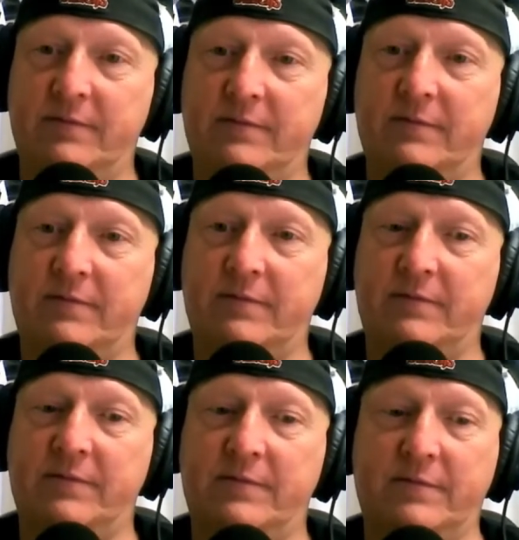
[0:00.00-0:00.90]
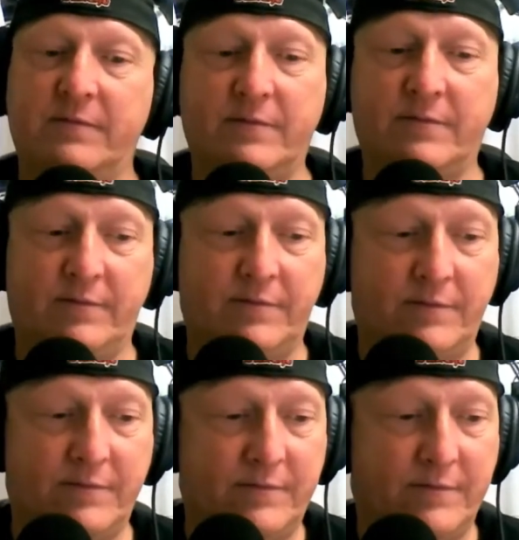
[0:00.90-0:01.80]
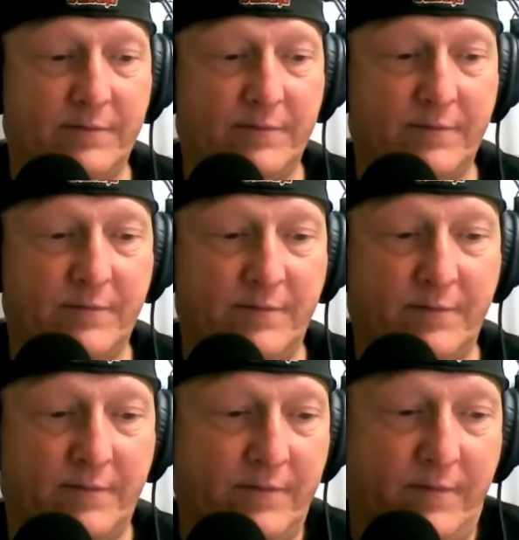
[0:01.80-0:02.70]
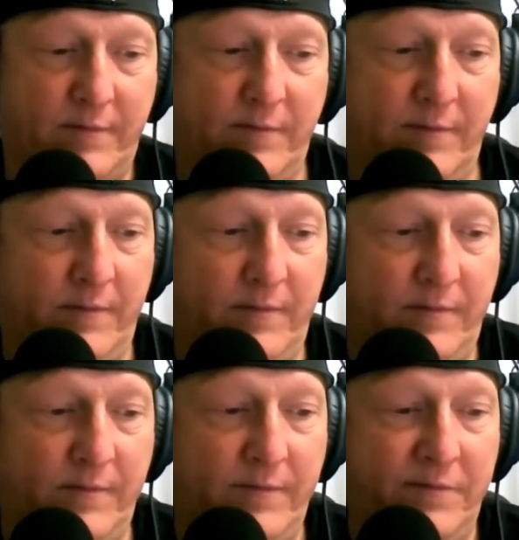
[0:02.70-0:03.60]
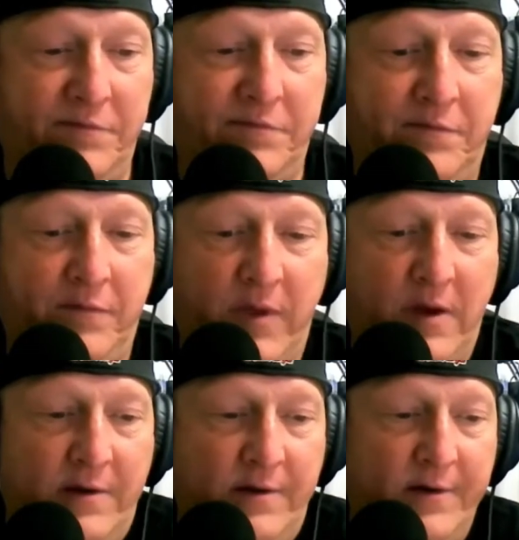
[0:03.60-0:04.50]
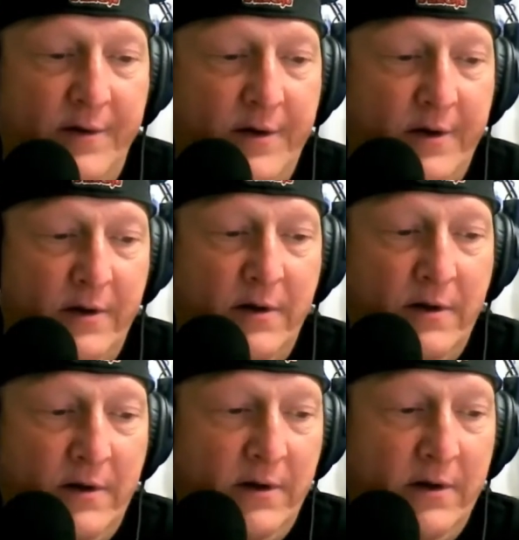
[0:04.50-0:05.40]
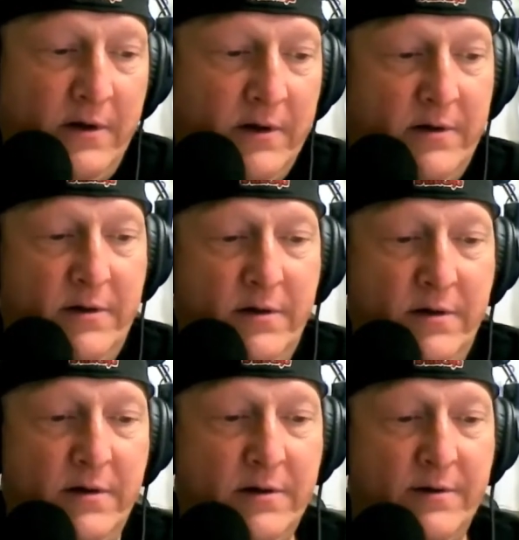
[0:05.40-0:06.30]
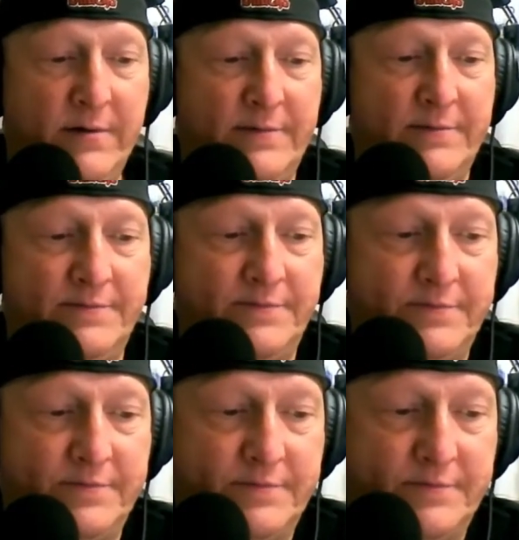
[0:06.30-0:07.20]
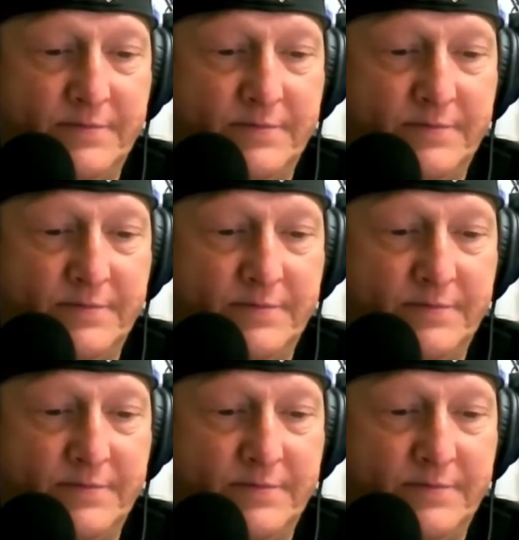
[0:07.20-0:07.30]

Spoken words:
No words are spoken by the person on screen.